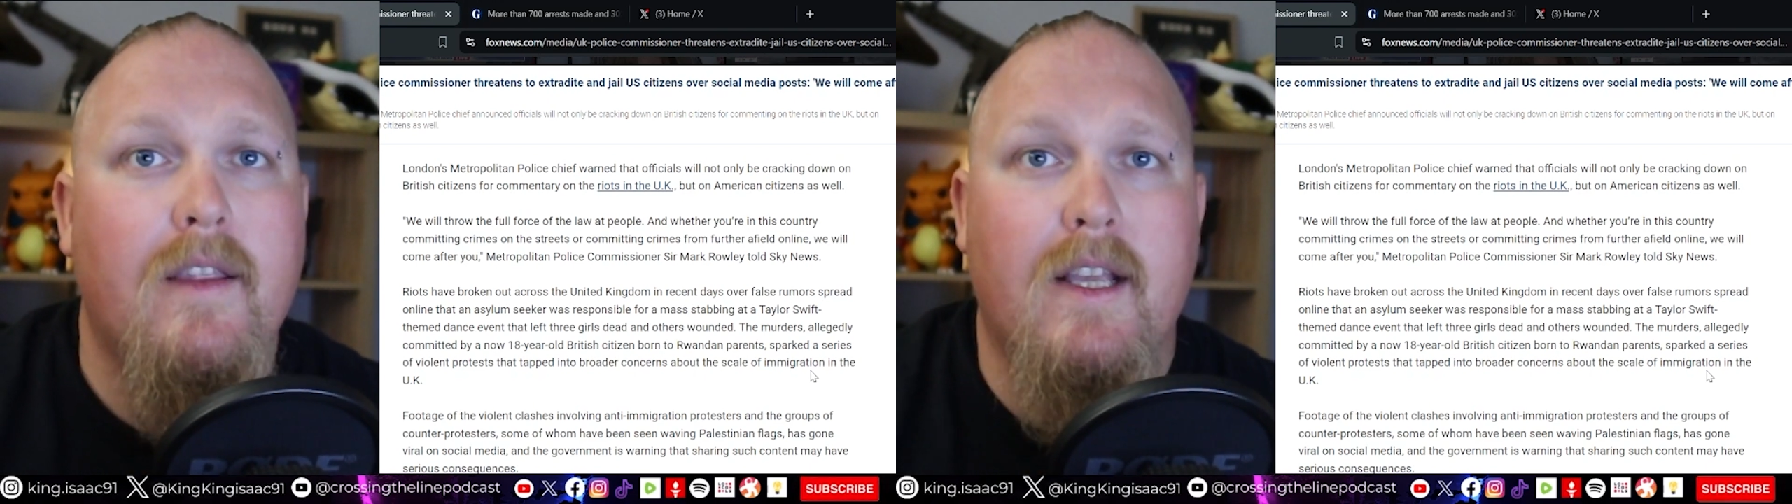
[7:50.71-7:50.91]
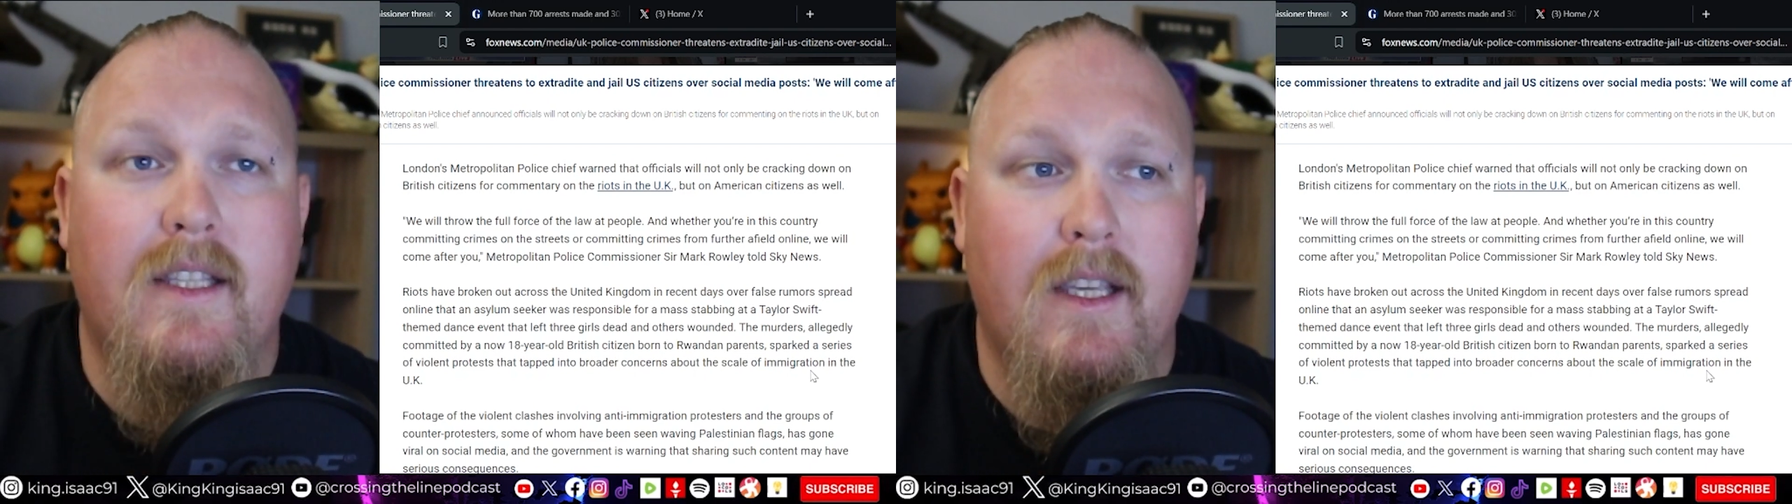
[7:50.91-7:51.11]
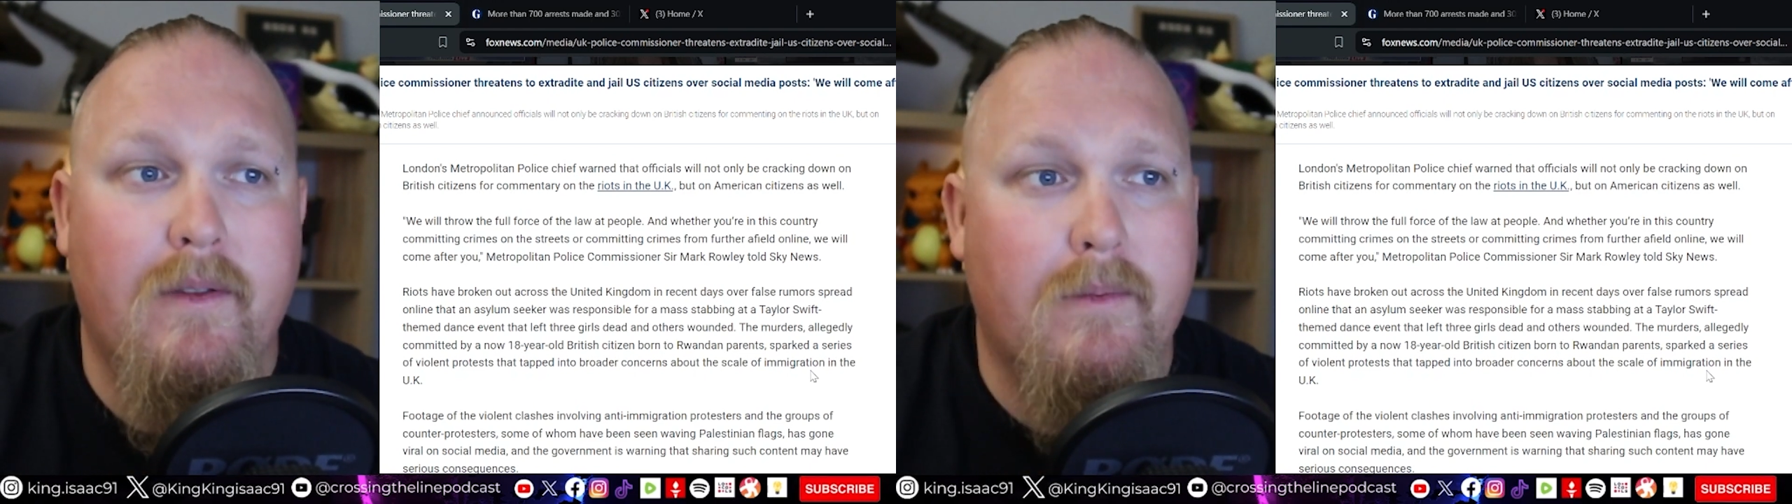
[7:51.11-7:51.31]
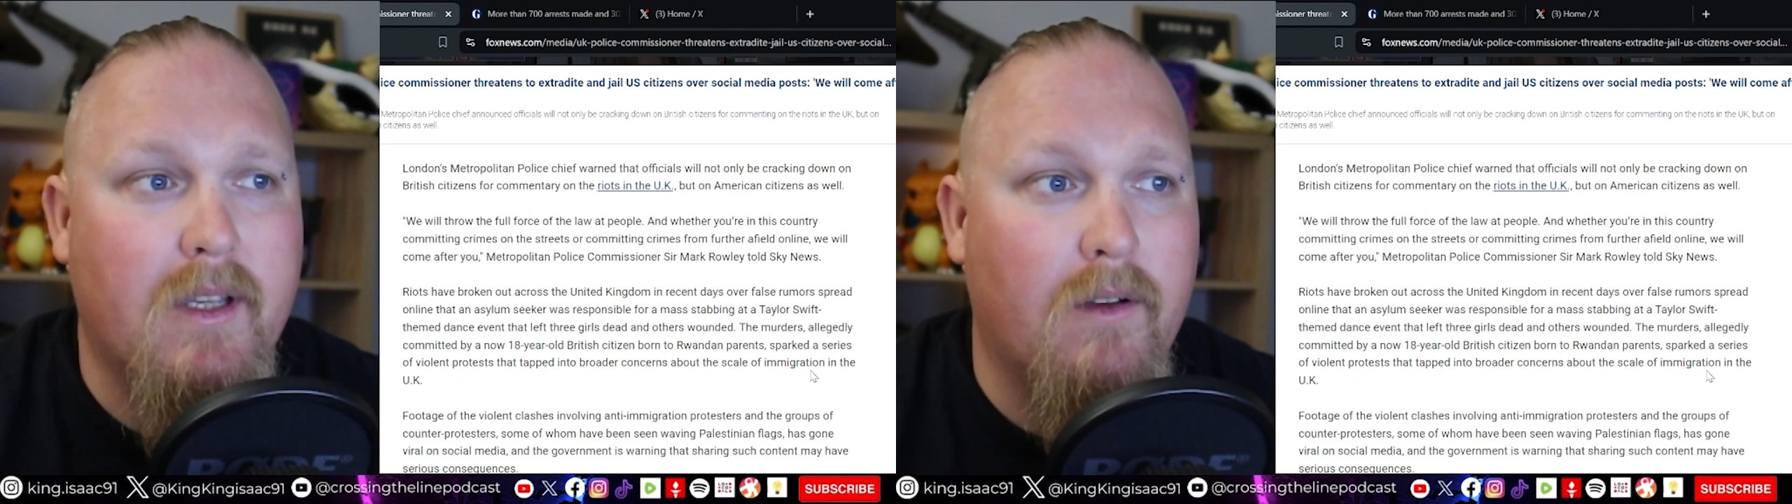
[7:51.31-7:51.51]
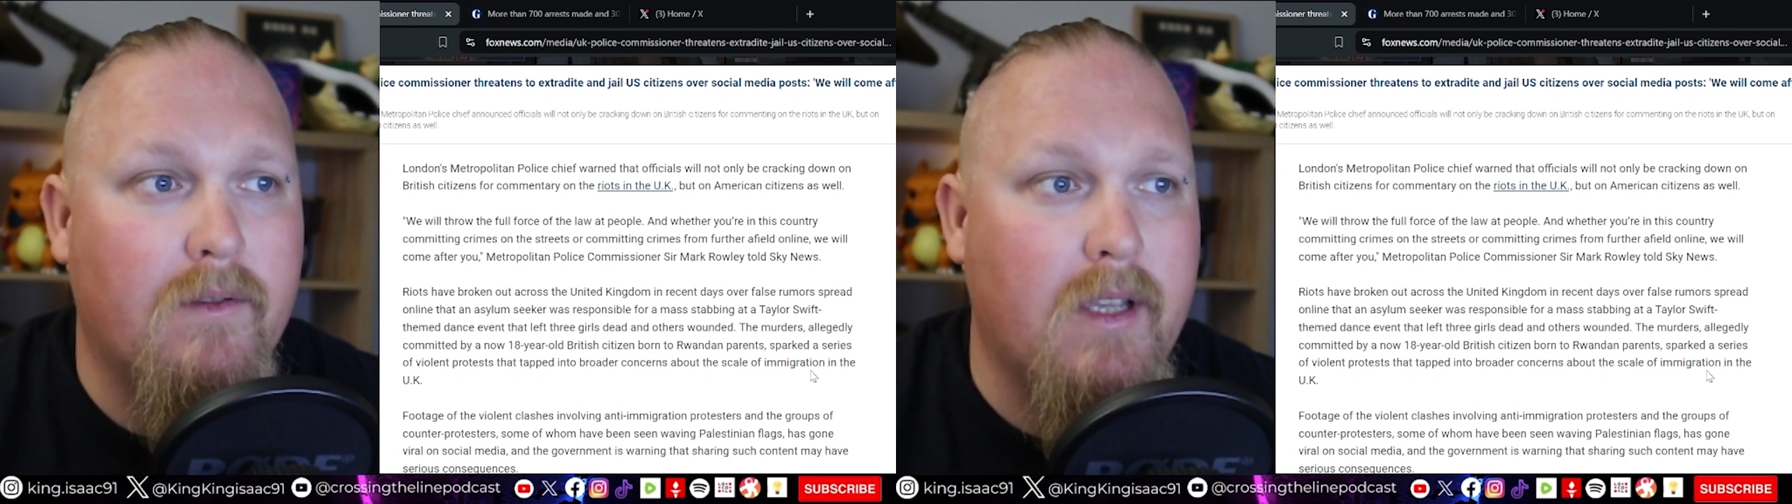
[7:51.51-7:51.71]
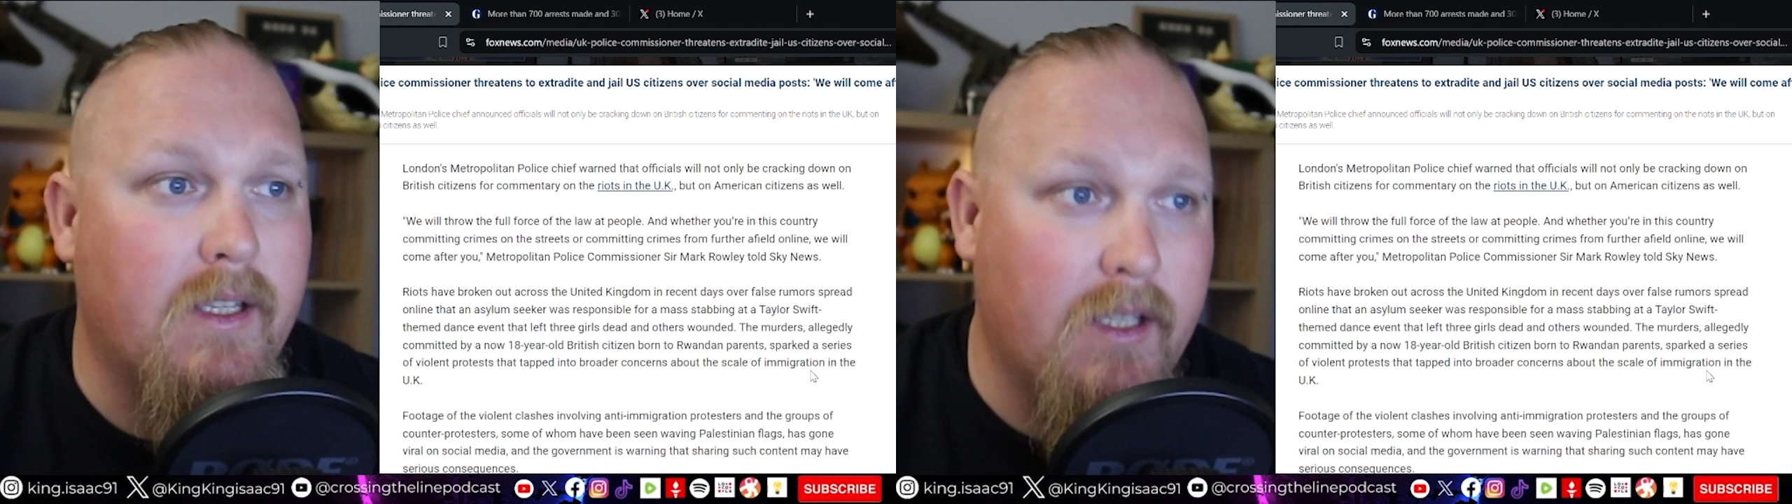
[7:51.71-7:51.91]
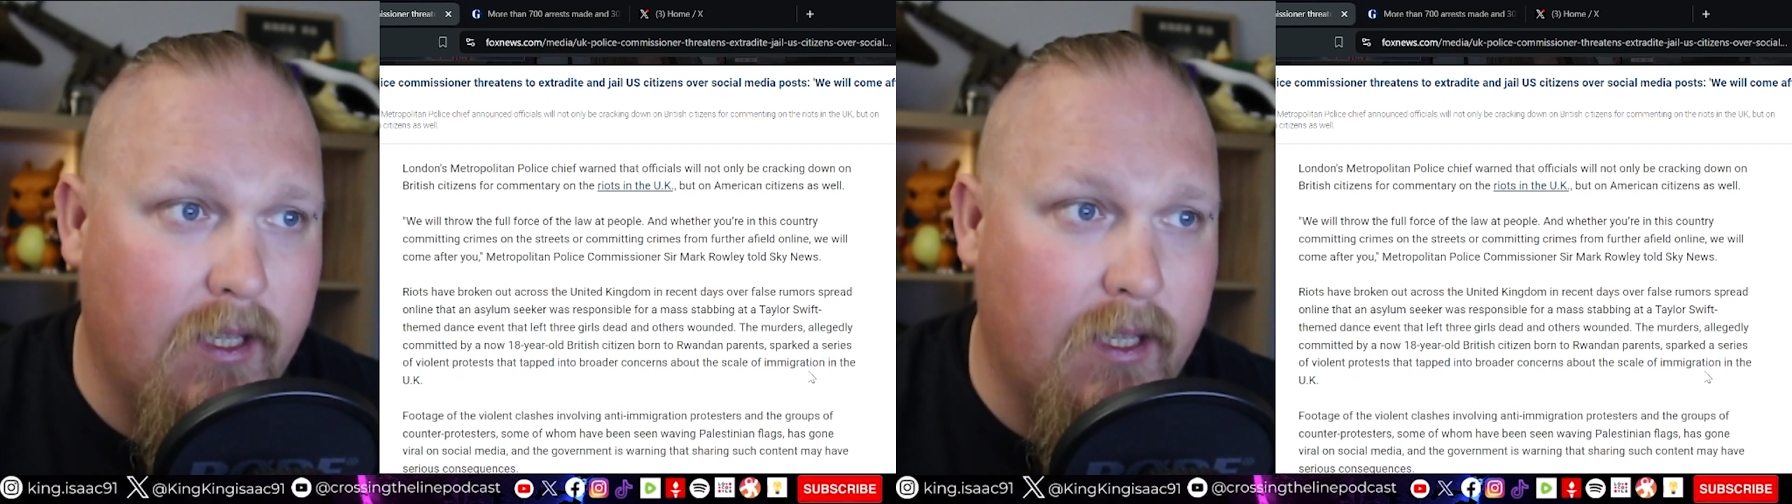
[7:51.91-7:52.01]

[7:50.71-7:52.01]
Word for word: They see themselves as,